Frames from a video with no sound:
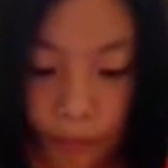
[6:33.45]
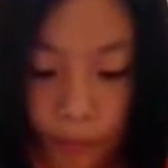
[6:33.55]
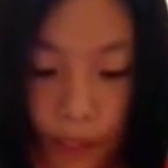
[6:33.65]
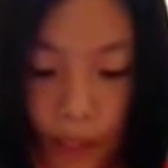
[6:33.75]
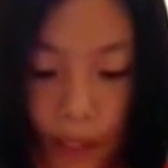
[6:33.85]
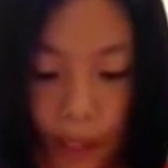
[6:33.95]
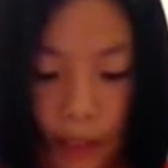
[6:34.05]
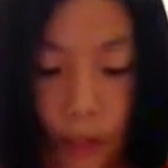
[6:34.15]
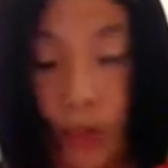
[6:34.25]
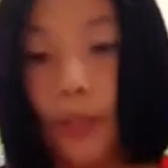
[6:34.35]
This
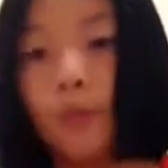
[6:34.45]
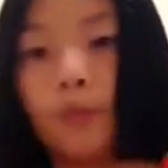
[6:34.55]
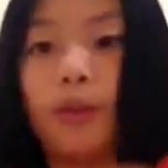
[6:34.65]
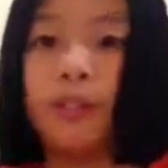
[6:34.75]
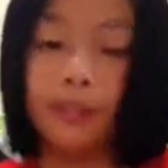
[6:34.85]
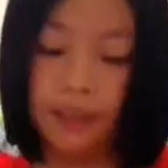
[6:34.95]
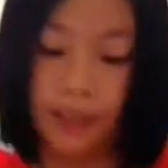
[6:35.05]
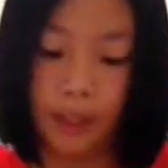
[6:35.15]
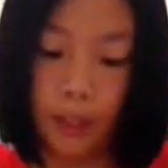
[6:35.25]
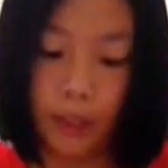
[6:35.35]
actually worked.
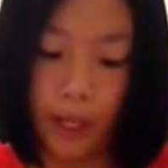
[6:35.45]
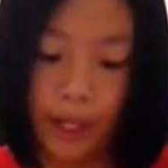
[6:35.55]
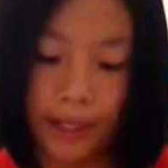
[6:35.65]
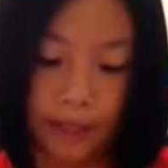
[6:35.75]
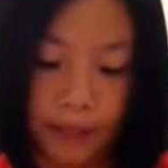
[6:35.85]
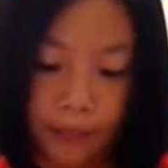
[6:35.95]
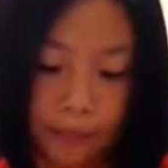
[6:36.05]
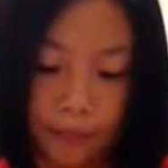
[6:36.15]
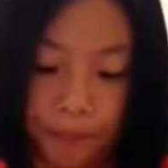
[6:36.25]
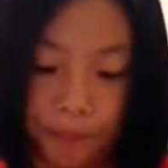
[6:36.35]
I tried
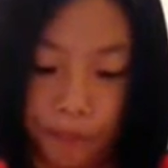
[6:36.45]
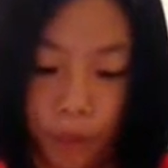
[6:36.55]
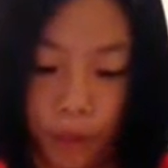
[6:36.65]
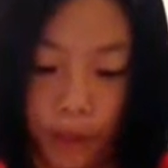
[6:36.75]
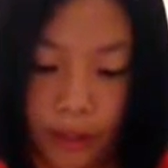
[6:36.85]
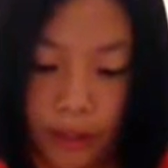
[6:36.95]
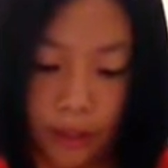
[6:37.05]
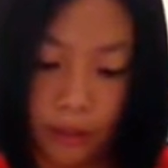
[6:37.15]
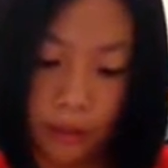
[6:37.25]
once,